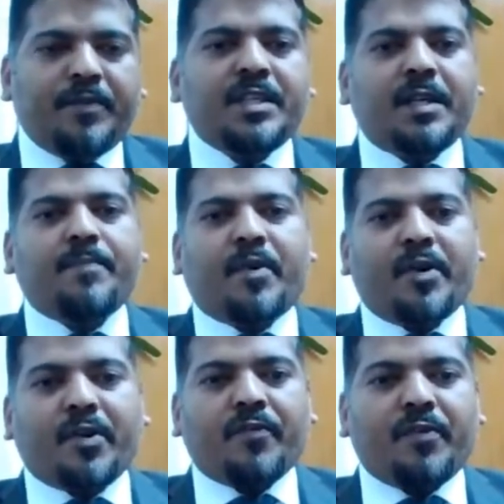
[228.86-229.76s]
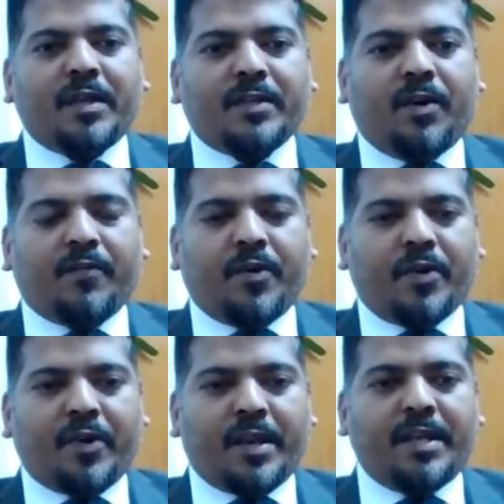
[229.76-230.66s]
vision point of view of
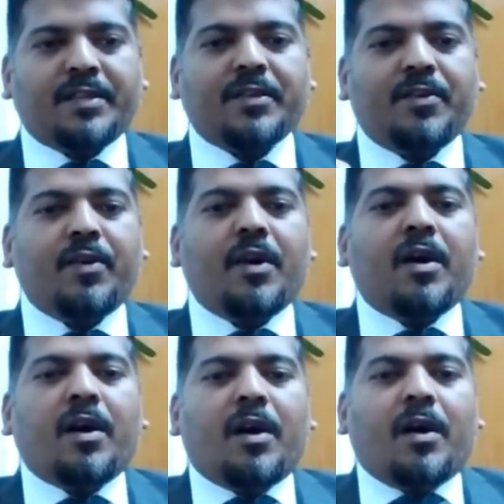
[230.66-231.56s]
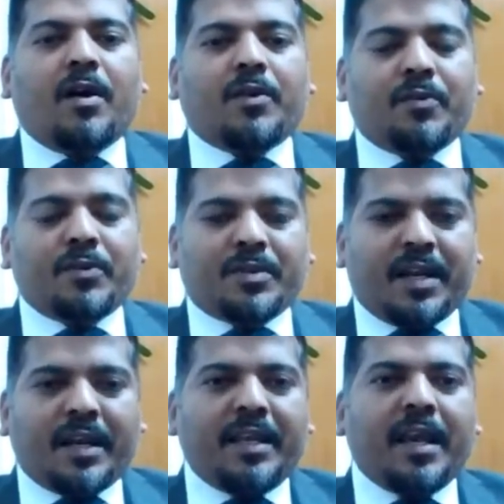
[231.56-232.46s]
our organization to
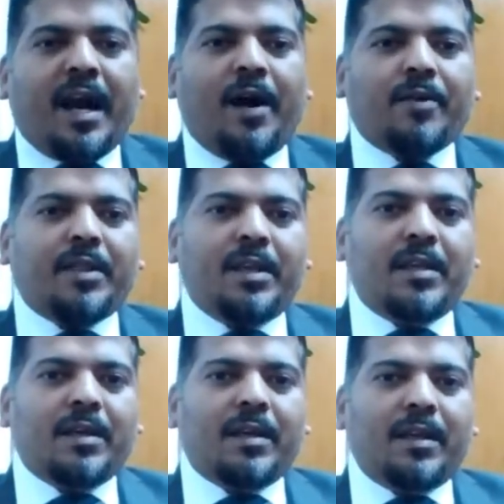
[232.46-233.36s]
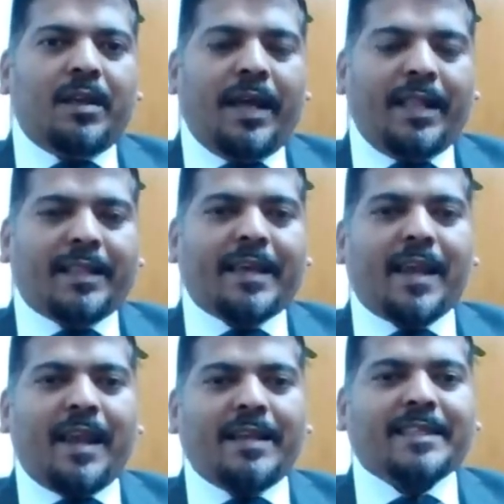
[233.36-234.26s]
study how the
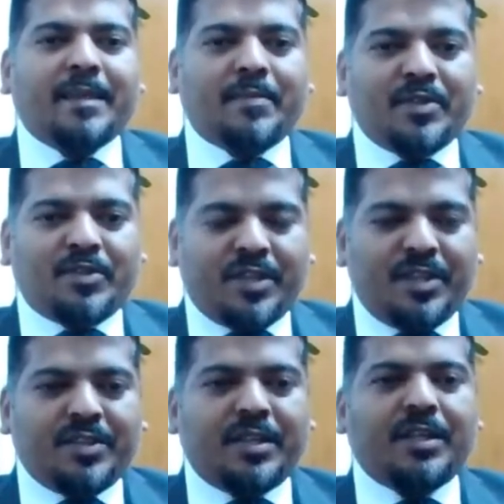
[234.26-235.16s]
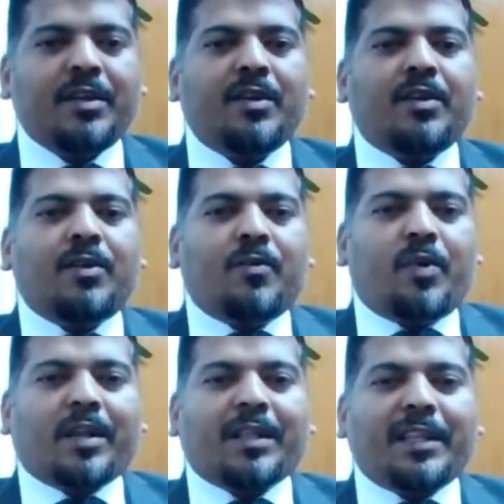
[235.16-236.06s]
healthcare landscape is changing,
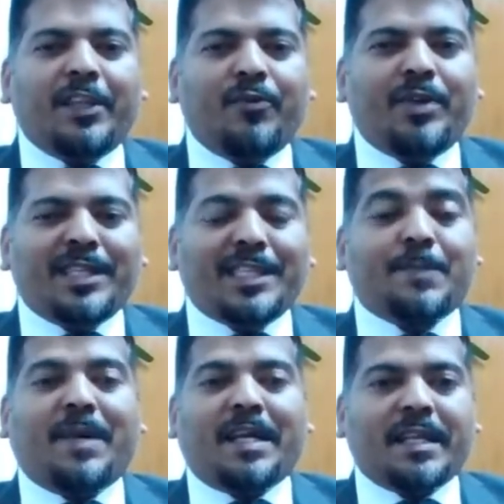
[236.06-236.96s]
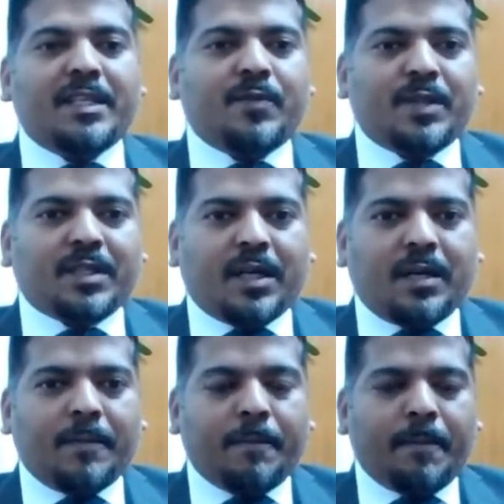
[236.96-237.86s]
what are the new disease patterns which
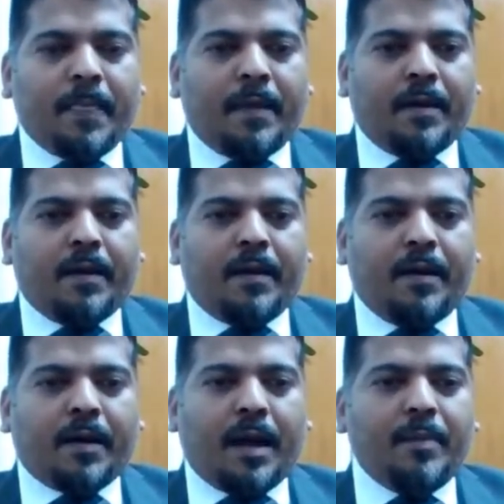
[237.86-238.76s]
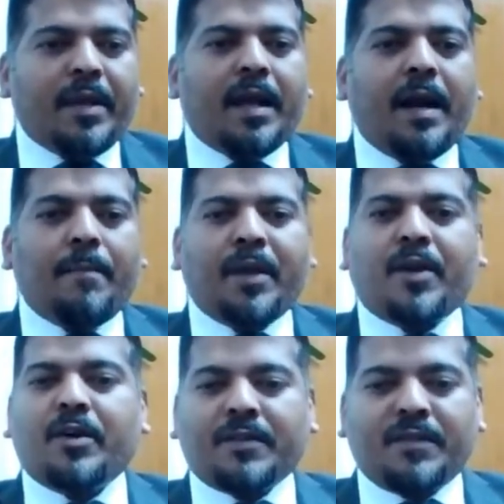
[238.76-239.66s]
are coming up
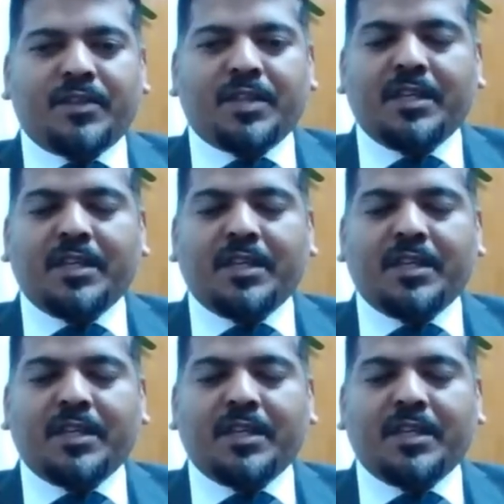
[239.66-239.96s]
because of the